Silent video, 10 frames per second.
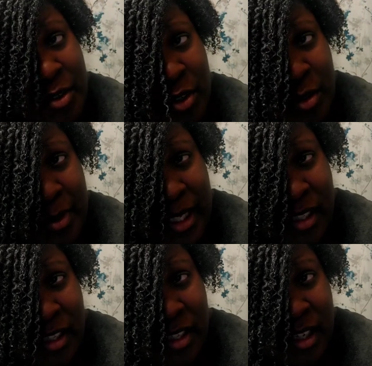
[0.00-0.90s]
with
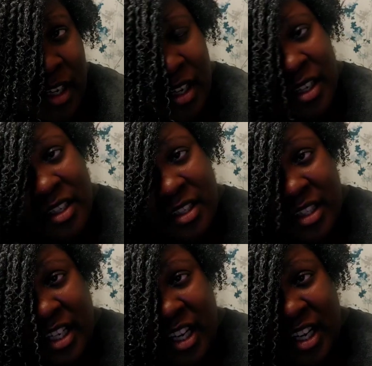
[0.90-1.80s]
Olaplex,
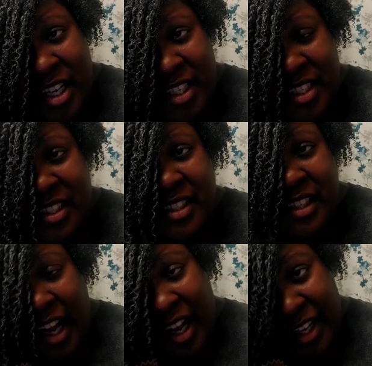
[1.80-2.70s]
the con is the
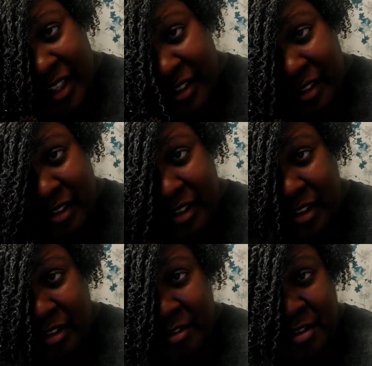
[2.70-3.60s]
size,
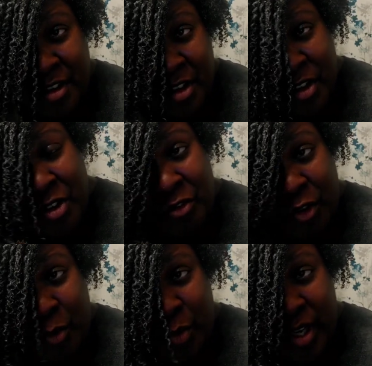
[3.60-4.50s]

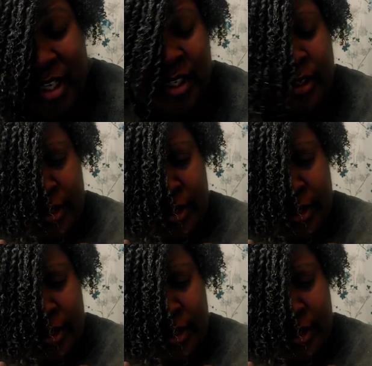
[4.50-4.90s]
for one.